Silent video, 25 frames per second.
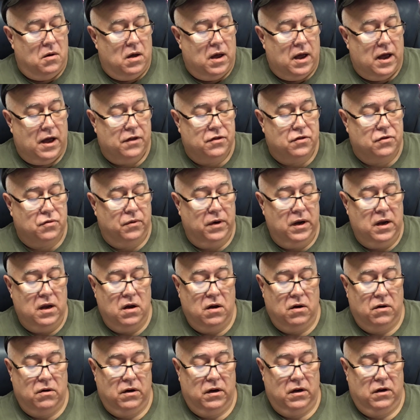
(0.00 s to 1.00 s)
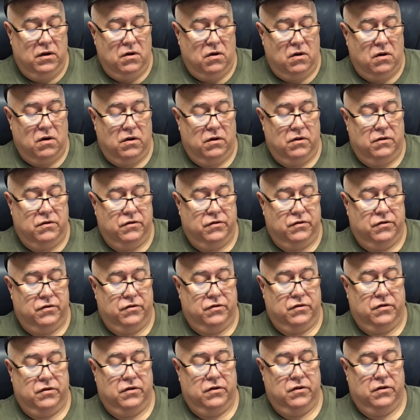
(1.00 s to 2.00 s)
At 300
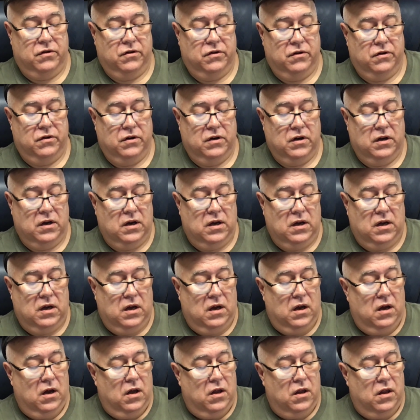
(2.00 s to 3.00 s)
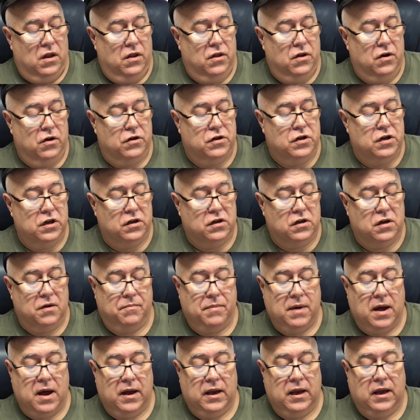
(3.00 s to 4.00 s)
yards, they're just
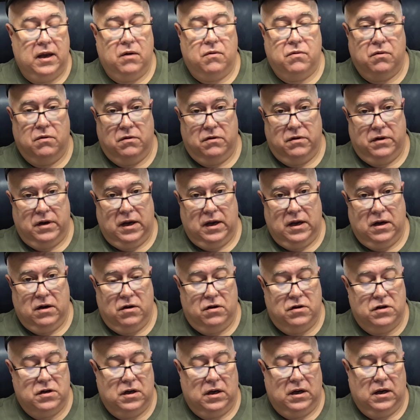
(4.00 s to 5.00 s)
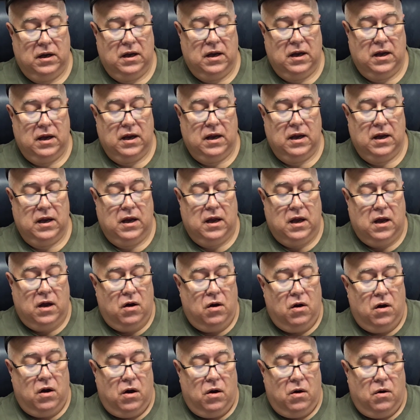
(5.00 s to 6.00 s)
about equal in energy.
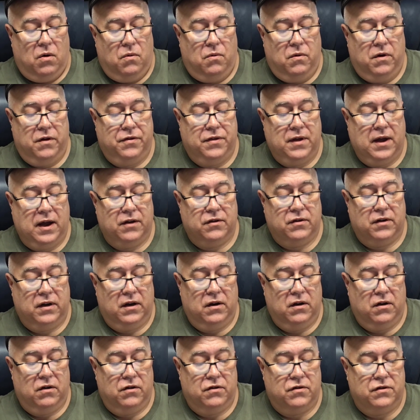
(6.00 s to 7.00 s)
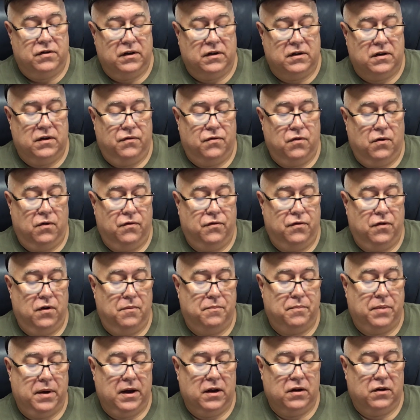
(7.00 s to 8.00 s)
1,864
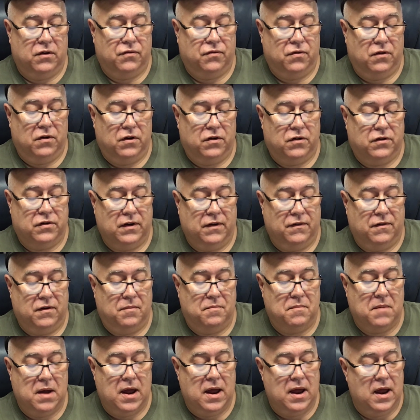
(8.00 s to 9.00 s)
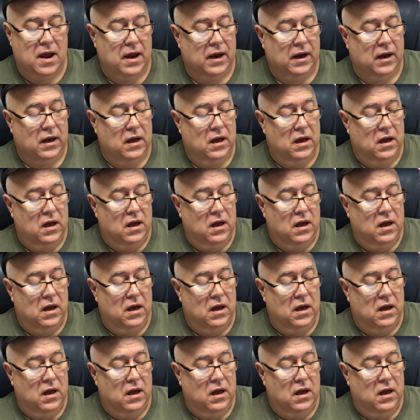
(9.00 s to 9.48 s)
foot-pounds for the 7 mag,